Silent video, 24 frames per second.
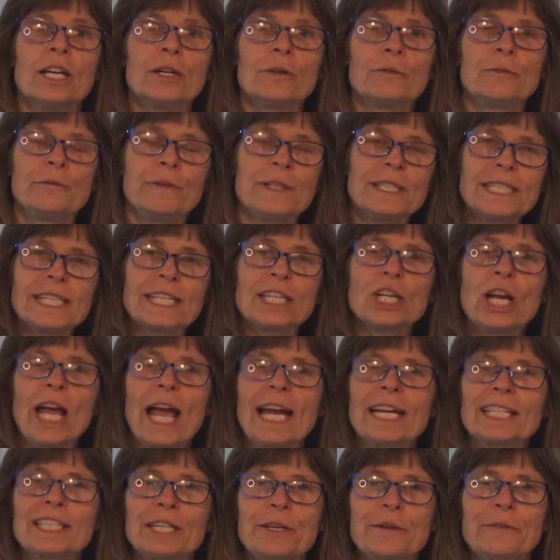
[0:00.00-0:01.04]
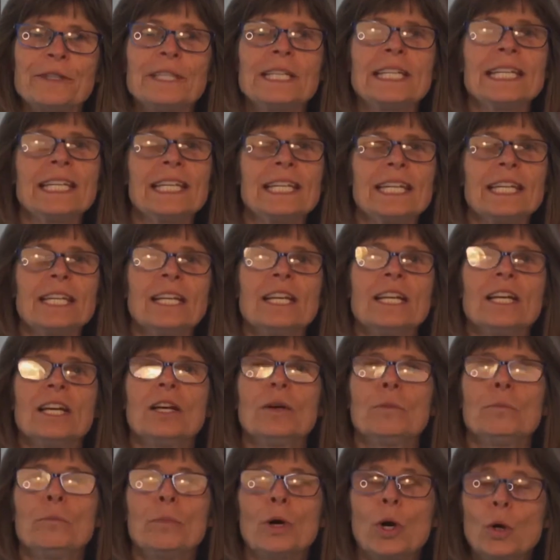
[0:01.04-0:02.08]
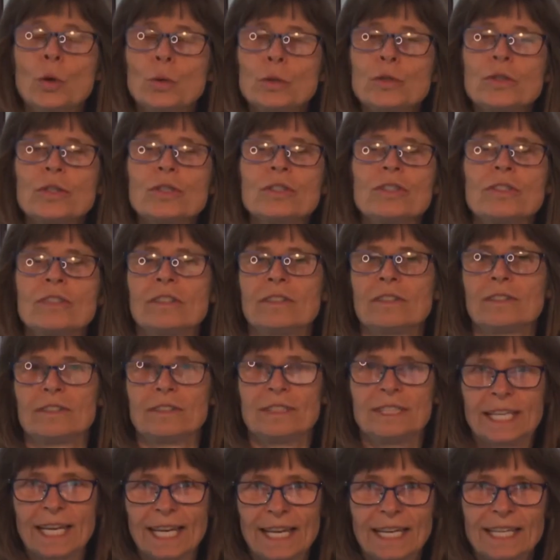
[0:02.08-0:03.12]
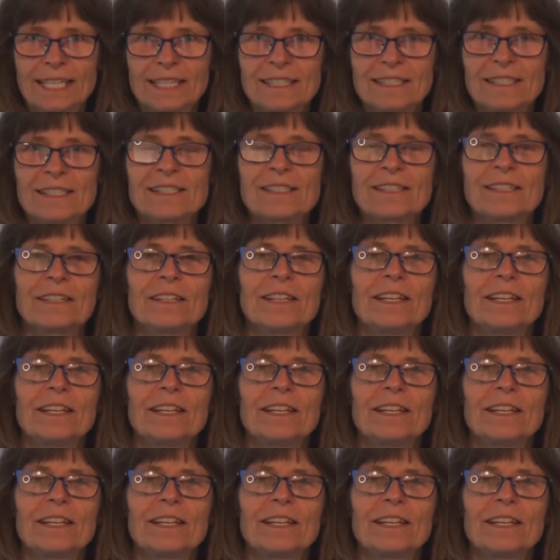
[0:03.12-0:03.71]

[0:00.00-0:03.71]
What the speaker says: physical activity most days.